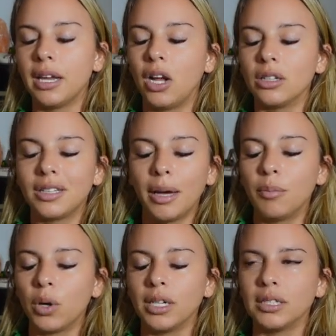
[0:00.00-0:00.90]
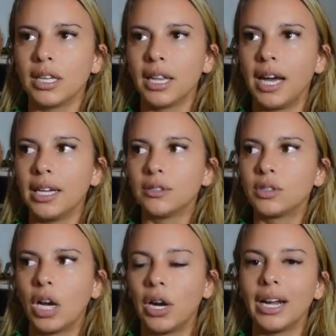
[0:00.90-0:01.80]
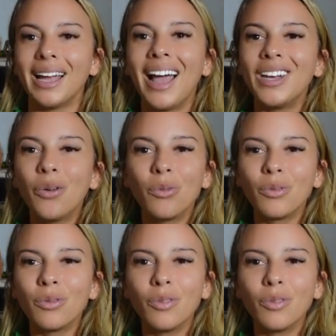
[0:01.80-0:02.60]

And I'll get more into that. Sorry, I don't